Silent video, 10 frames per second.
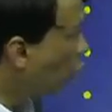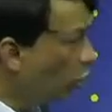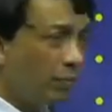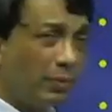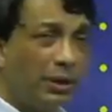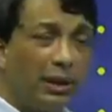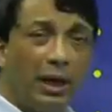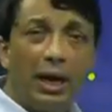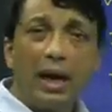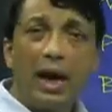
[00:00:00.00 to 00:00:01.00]
Goldman
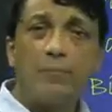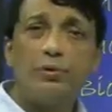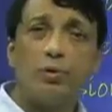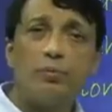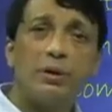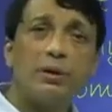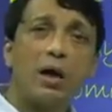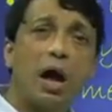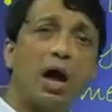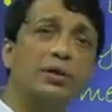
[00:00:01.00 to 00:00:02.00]

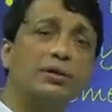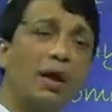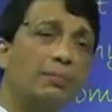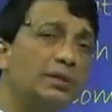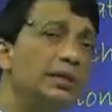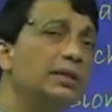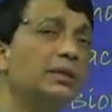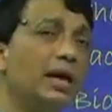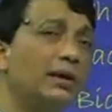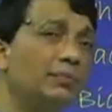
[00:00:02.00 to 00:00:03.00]
apnotonometer, asked umpteen
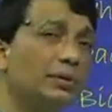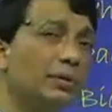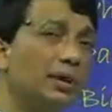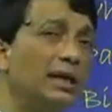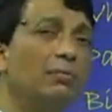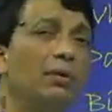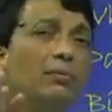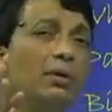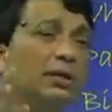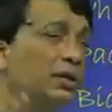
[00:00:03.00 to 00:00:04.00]
times. Kindly
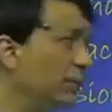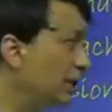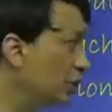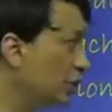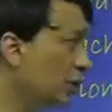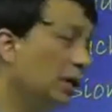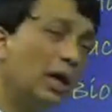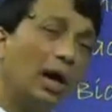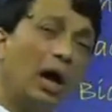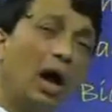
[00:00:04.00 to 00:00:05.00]
remember this picture,
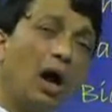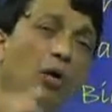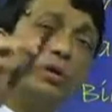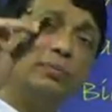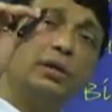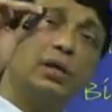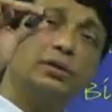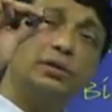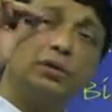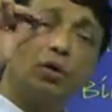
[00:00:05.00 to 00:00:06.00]
how something
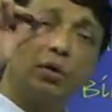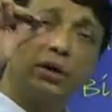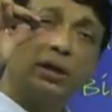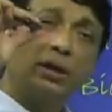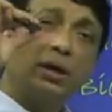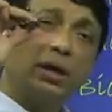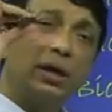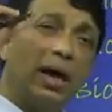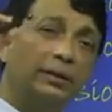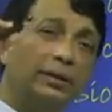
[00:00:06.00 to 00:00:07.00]
touches the cornea,
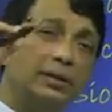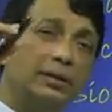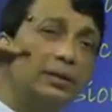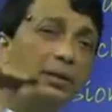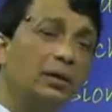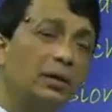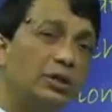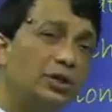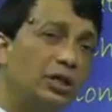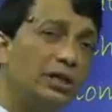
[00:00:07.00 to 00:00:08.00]
and this is a
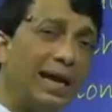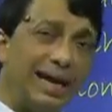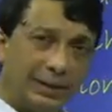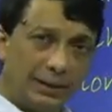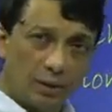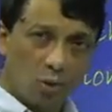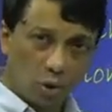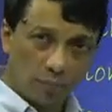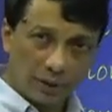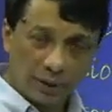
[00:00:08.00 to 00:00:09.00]
GAT,
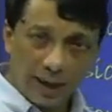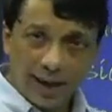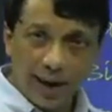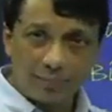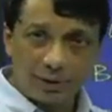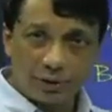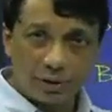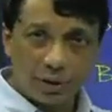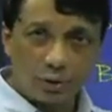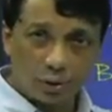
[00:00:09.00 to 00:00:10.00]
Goldman
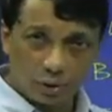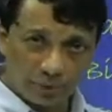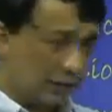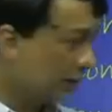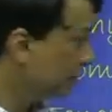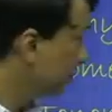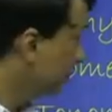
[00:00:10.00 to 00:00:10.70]
apnotation tonometer.